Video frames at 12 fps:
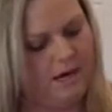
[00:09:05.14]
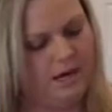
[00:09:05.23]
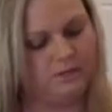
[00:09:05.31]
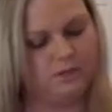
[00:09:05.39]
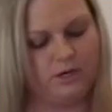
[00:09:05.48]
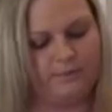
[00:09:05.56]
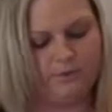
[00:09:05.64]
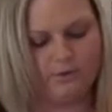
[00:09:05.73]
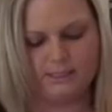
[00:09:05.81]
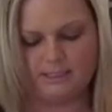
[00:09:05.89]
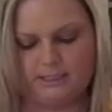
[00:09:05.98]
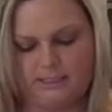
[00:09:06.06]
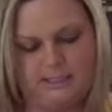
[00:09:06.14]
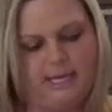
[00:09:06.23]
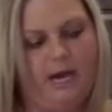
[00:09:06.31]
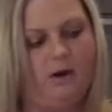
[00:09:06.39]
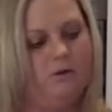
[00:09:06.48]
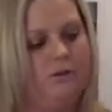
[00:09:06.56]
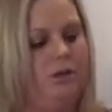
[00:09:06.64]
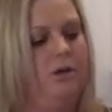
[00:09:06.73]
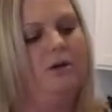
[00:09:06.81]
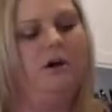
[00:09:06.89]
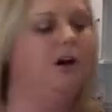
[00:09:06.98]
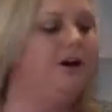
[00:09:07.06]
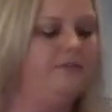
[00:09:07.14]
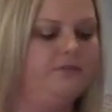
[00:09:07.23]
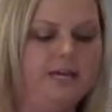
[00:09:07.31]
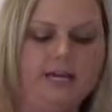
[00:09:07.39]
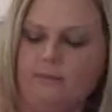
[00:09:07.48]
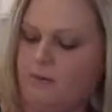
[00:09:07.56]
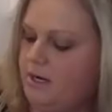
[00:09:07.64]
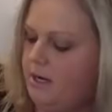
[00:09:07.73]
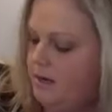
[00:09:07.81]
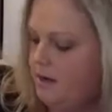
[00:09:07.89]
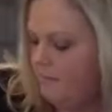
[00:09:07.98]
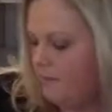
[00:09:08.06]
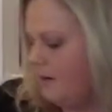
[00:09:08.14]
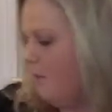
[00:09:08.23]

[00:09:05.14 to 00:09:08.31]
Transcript: I'll scrape the rest of this out off camera, but I